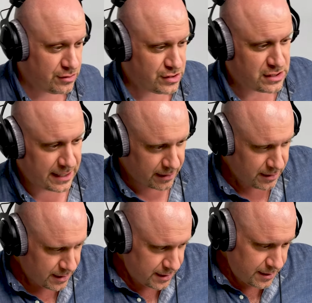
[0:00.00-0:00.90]
just like
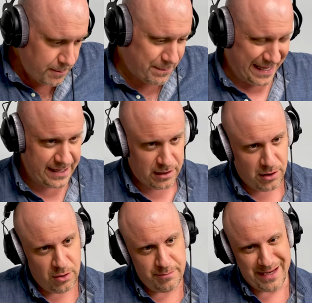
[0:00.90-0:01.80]
being at
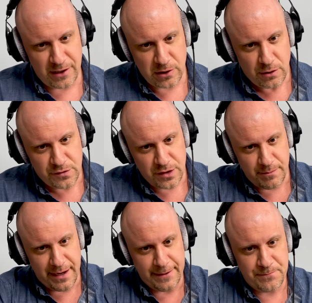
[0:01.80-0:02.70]
home, being closer to
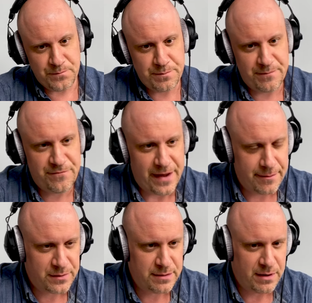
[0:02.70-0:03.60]
my
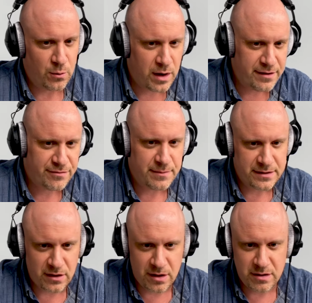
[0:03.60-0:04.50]
family, my wife, my
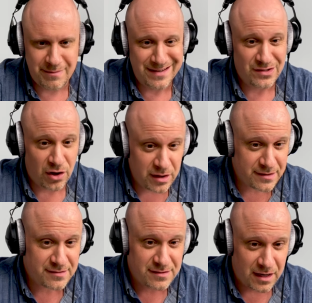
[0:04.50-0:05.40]
daughter. My dog
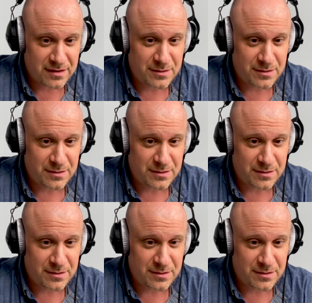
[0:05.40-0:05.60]
is not